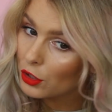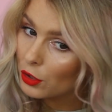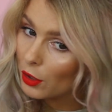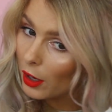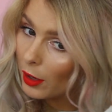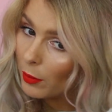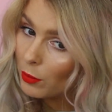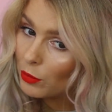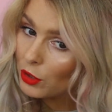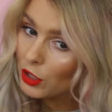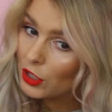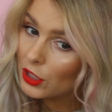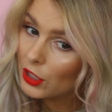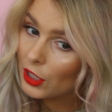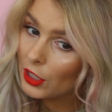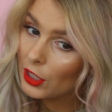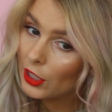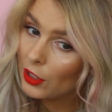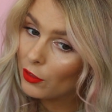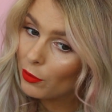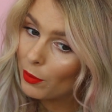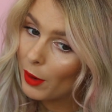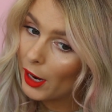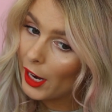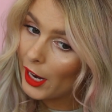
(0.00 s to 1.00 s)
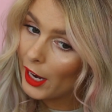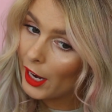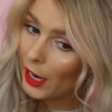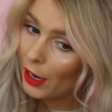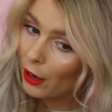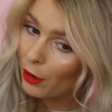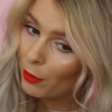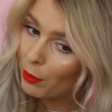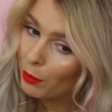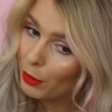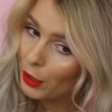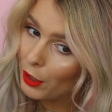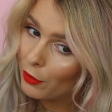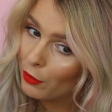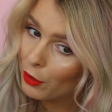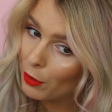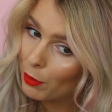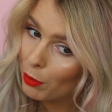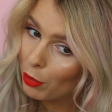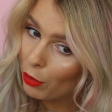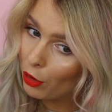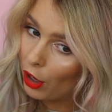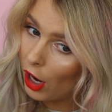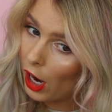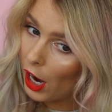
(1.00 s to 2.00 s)
So I'm just gonna give my hair a bit of a
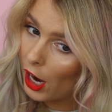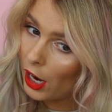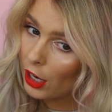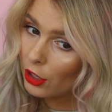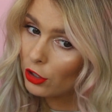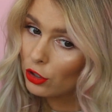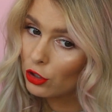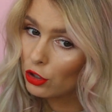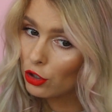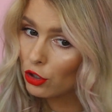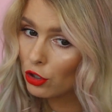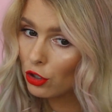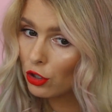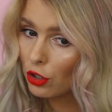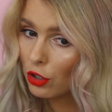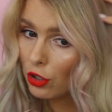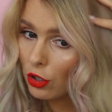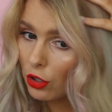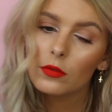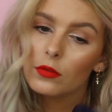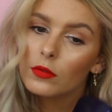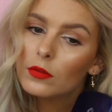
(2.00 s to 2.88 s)
brush.